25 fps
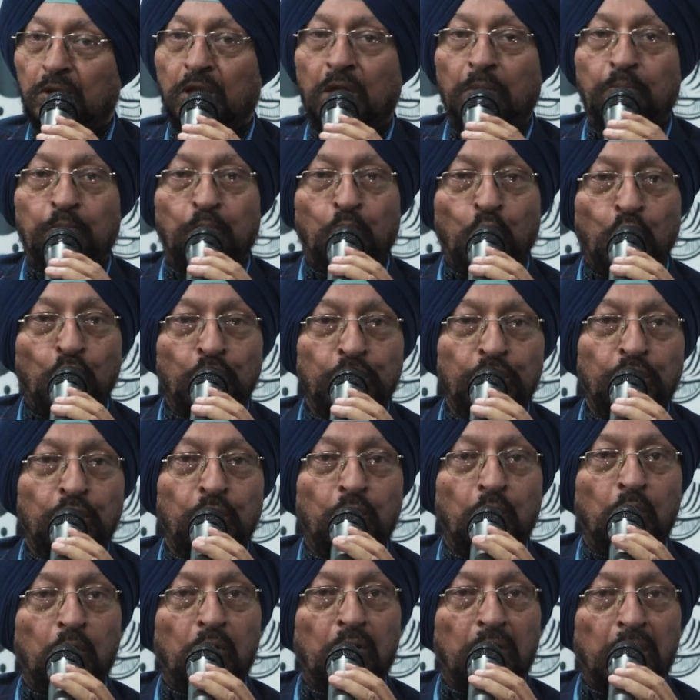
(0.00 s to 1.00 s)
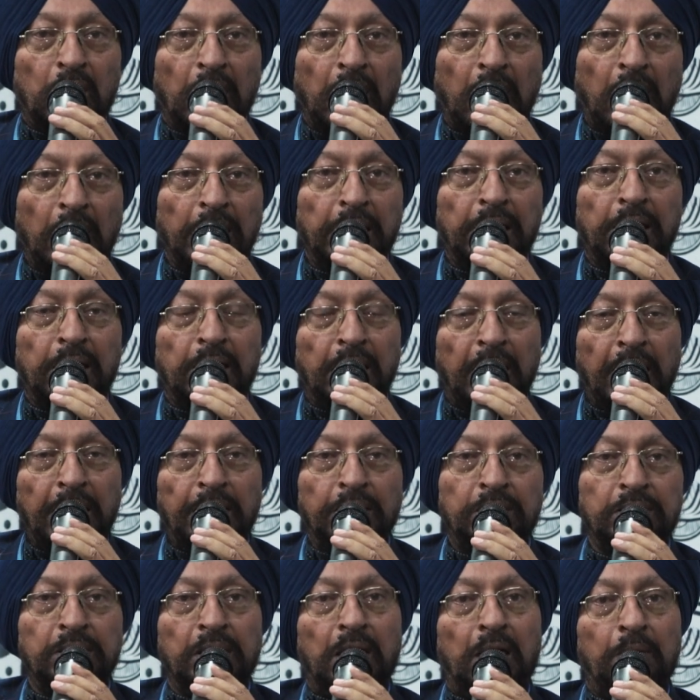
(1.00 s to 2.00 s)
The more you
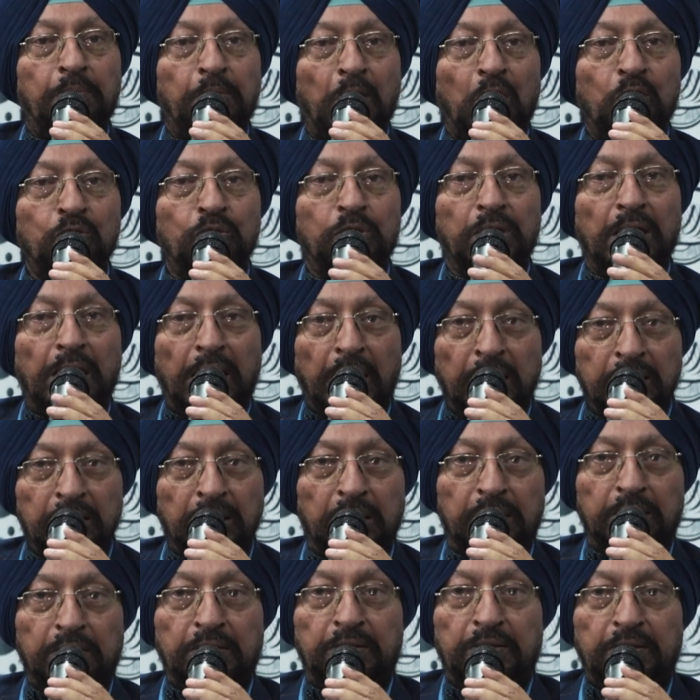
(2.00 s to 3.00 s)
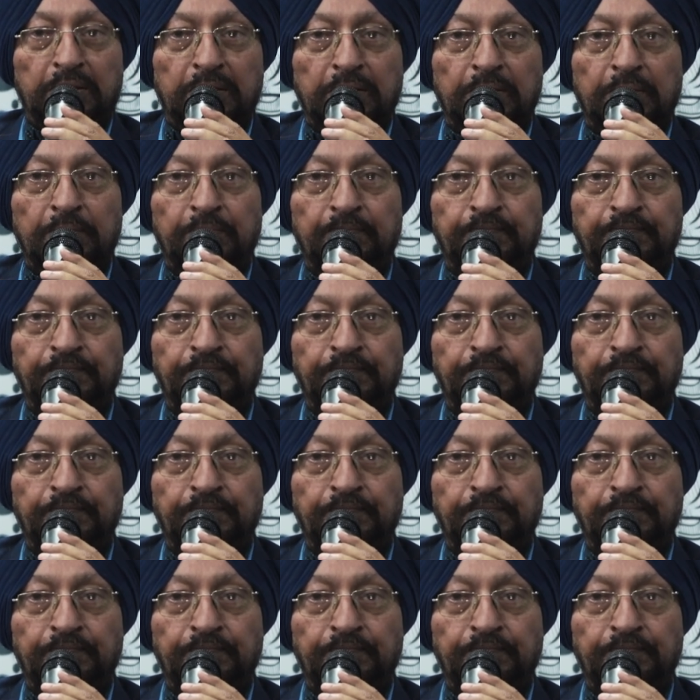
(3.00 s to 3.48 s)
write about others,